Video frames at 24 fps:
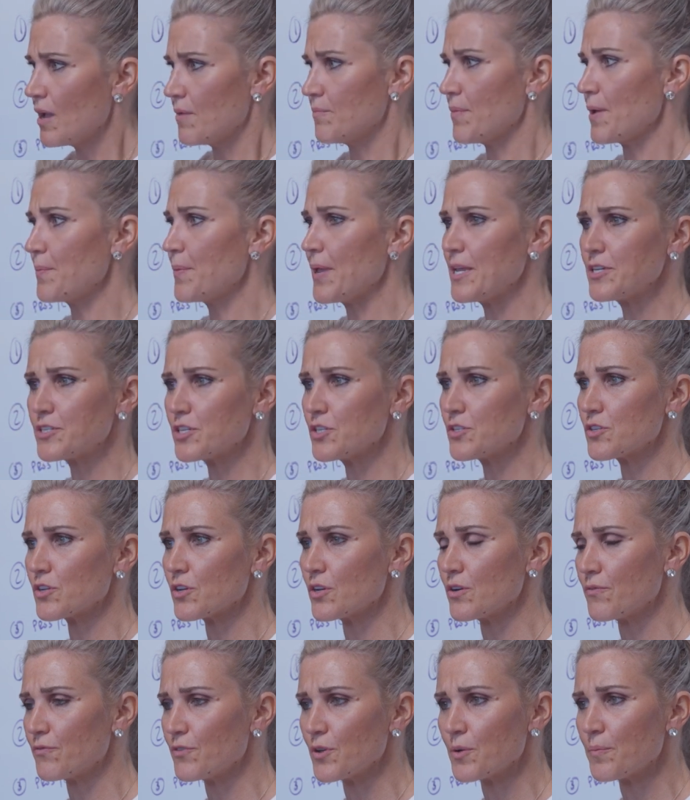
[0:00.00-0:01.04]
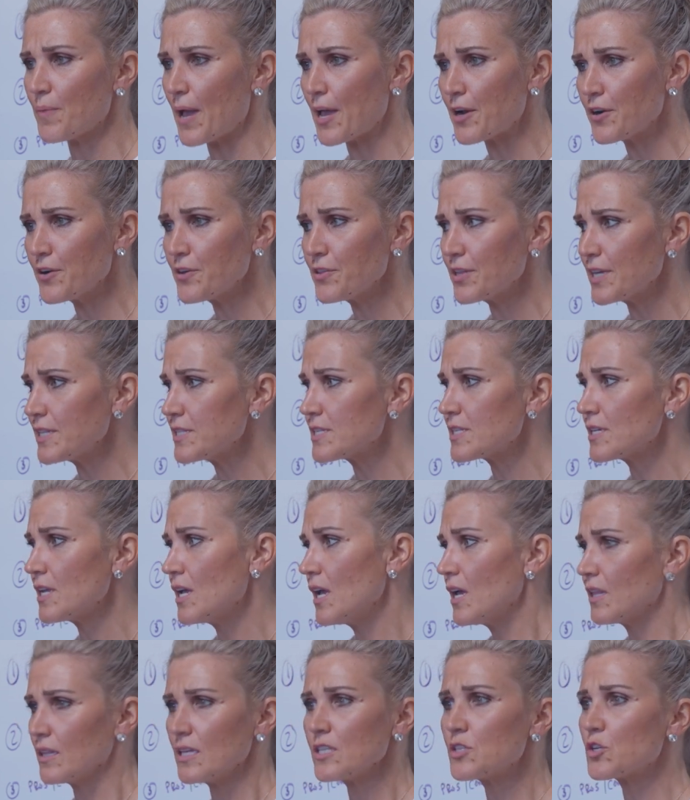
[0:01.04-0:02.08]
My patients are going to feel better.
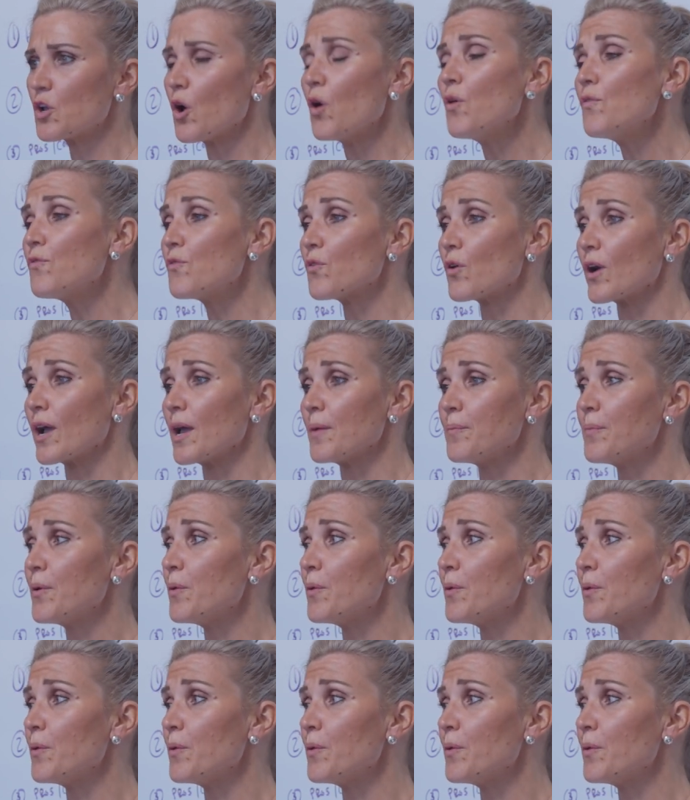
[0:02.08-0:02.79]
Let's go for it.